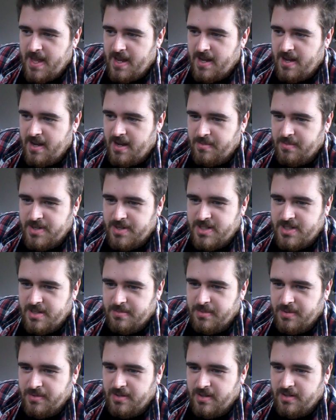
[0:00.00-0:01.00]
I wish them
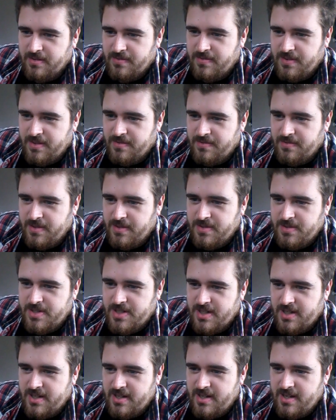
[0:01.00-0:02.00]
all the luck for the
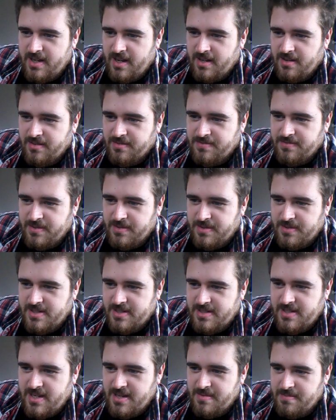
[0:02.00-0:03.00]
future. I look forward to
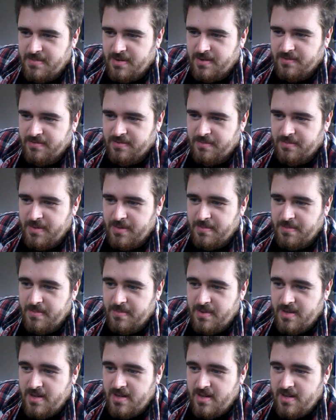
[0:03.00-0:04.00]
seeing more from them.
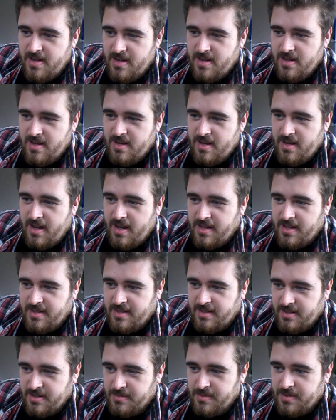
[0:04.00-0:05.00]
I
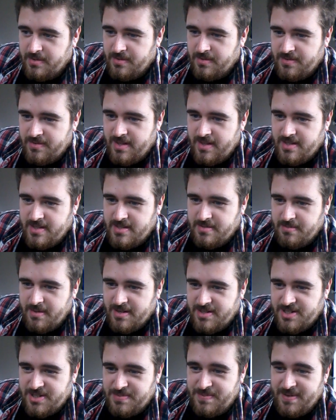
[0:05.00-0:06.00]
think the world of theatre might
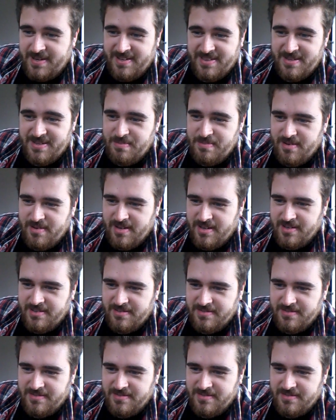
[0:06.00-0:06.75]
just be on the brink of